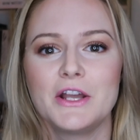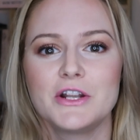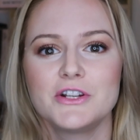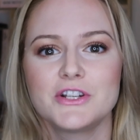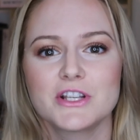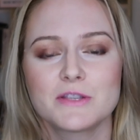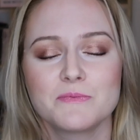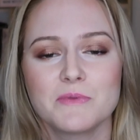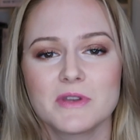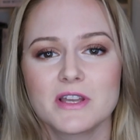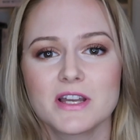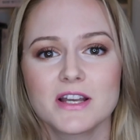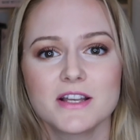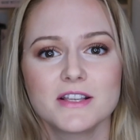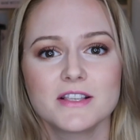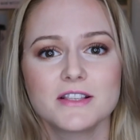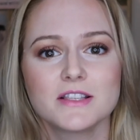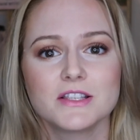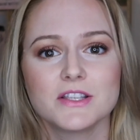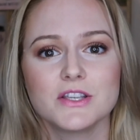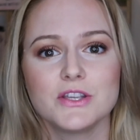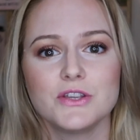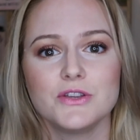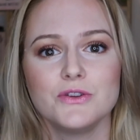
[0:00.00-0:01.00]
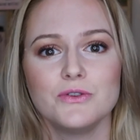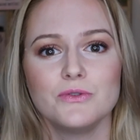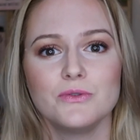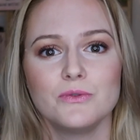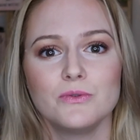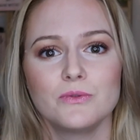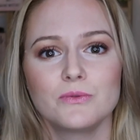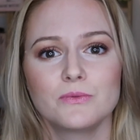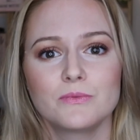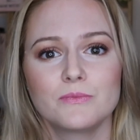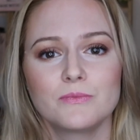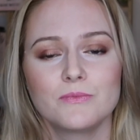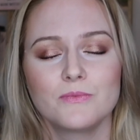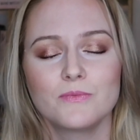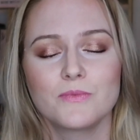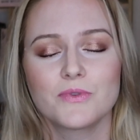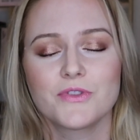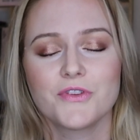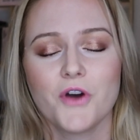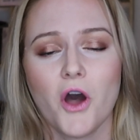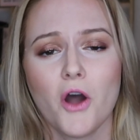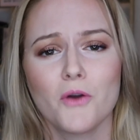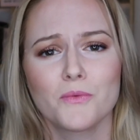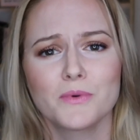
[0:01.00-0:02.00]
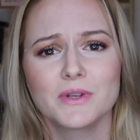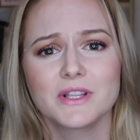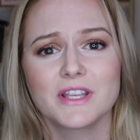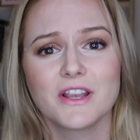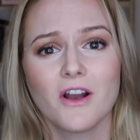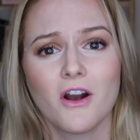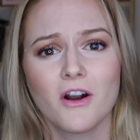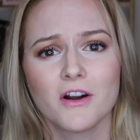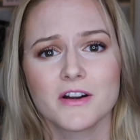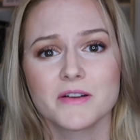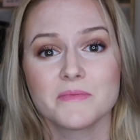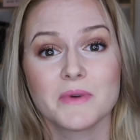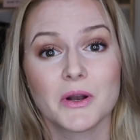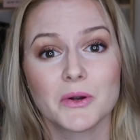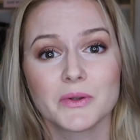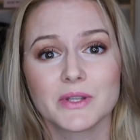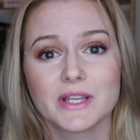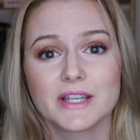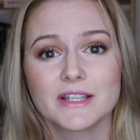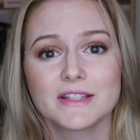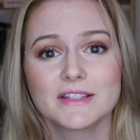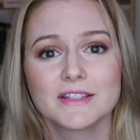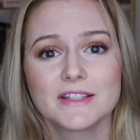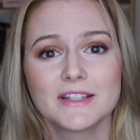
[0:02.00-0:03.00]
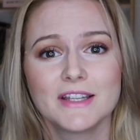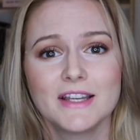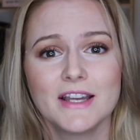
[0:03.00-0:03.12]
just because you thought really hard about it.